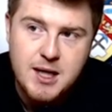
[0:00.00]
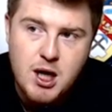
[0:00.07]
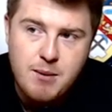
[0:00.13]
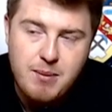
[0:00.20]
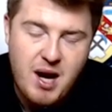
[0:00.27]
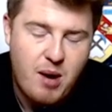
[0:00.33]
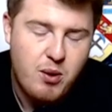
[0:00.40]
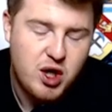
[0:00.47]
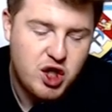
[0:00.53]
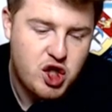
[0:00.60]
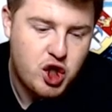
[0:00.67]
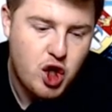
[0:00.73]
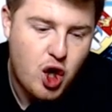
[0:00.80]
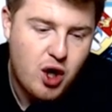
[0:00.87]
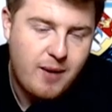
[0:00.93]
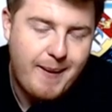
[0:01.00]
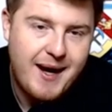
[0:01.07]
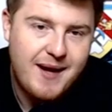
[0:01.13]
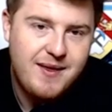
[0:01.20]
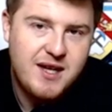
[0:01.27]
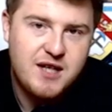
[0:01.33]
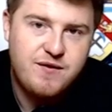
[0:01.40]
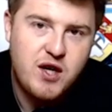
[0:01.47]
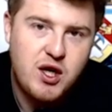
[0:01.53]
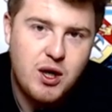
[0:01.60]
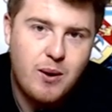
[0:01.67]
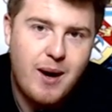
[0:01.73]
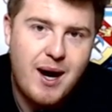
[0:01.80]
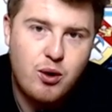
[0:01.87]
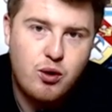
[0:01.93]
But I want to talk about in this video
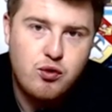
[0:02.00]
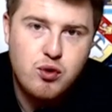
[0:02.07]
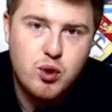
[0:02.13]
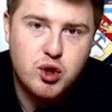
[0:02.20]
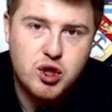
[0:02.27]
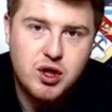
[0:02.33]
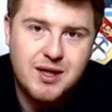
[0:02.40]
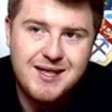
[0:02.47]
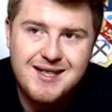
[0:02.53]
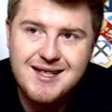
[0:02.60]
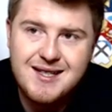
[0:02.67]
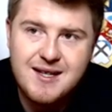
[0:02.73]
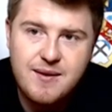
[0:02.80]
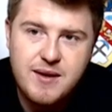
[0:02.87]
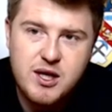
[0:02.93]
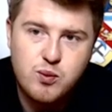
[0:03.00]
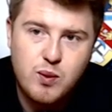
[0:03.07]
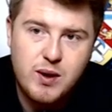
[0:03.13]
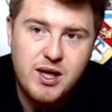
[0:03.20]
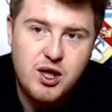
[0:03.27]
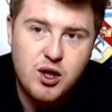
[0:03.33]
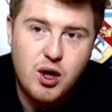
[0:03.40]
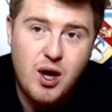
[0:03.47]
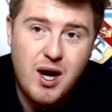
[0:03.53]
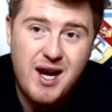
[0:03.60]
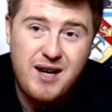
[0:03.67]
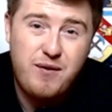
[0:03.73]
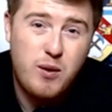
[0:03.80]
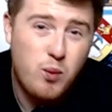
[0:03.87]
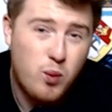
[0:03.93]
how crucial it is in this window, and
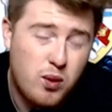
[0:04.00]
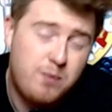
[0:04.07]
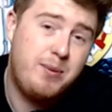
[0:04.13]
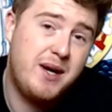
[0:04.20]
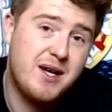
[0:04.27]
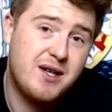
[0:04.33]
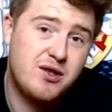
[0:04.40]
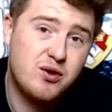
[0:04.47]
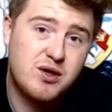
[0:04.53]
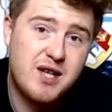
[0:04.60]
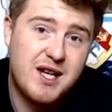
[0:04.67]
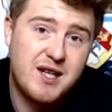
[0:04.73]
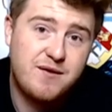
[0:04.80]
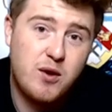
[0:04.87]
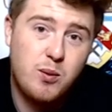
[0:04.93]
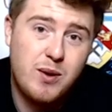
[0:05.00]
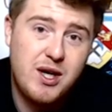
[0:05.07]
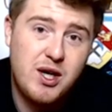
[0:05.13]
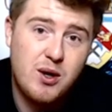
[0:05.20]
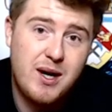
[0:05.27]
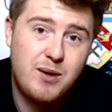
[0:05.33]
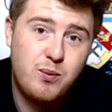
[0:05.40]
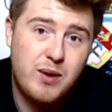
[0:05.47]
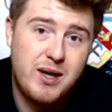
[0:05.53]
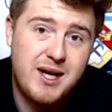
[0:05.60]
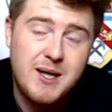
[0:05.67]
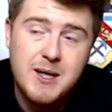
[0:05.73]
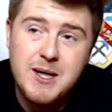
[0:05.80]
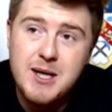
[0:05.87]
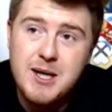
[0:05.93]
if it would be a successful window, Ed, we
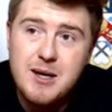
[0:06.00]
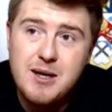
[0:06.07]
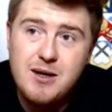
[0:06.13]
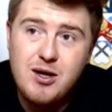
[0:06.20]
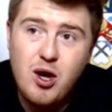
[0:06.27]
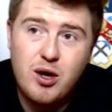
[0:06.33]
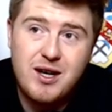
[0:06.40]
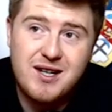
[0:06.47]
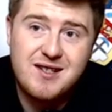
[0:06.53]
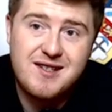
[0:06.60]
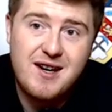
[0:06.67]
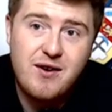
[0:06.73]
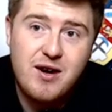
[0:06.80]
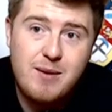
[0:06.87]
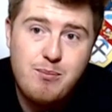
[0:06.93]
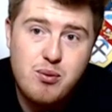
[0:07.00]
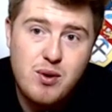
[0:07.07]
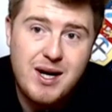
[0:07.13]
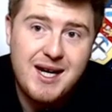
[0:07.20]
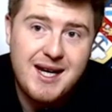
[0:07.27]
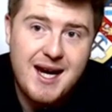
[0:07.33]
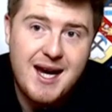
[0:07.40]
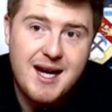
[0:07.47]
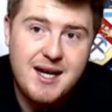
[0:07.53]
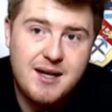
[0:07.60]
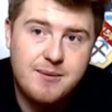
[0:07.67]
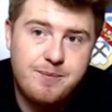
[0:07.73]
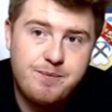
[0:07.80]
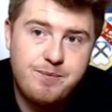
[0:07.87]
not necessarily bring in